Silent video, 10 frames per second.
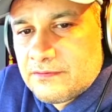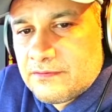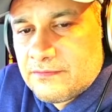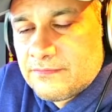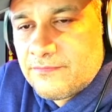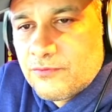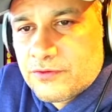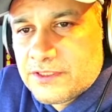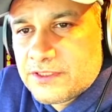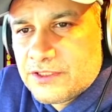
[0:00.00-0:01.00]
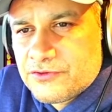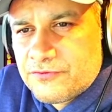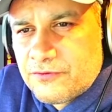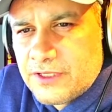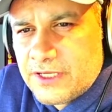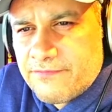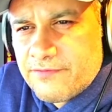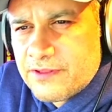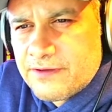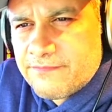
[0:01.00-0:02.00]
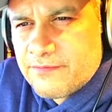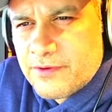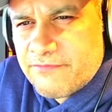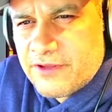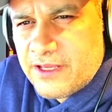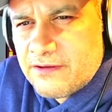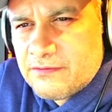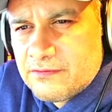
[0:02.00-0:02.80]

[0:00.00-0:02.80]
Forces controlling everything from every angle.